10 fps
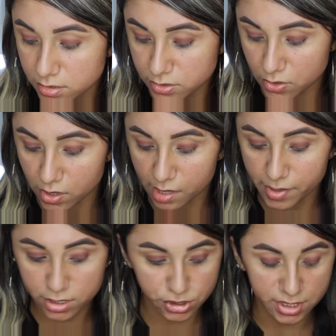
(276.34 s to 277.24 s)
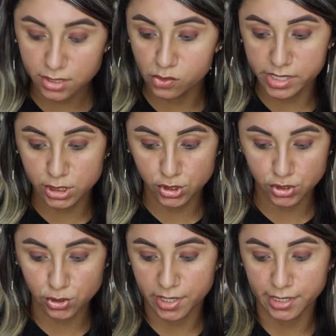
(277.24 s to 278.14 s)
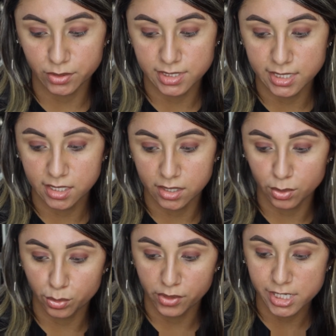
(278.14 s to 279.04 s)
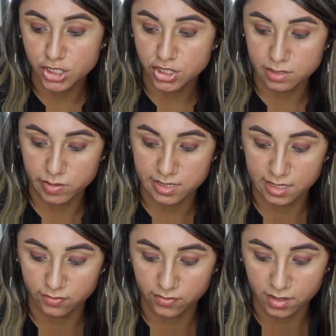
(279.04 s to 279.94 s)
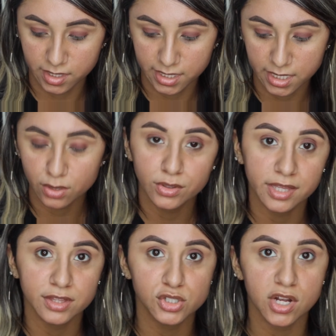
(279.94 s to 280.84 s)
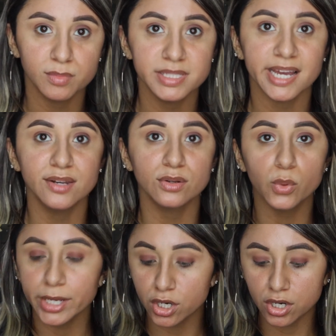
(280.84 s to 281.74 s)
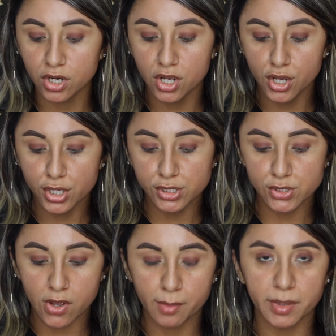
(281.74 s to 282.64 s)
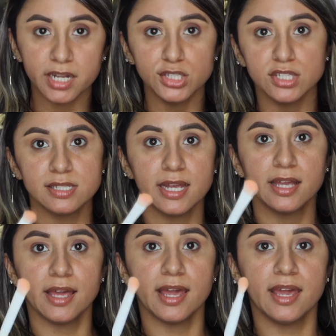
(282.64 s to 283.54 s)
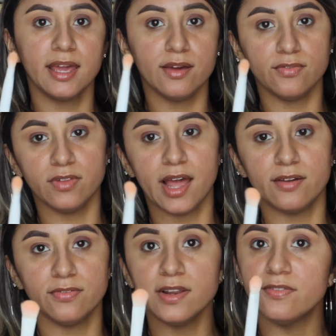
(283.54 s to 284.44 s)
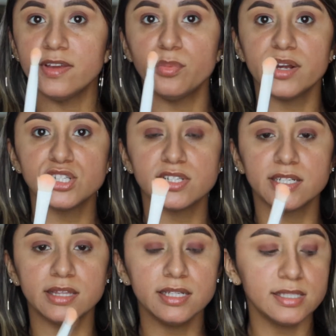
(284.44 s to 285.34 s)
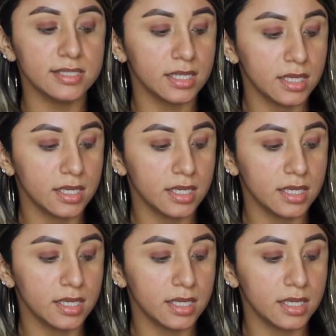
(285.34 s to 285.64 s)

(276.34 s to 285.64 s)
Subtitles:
So I'm actually going to try using another brush just because I feel like it'll get the job done quicker. So I'm gonna just take a flat fluffy brush like this.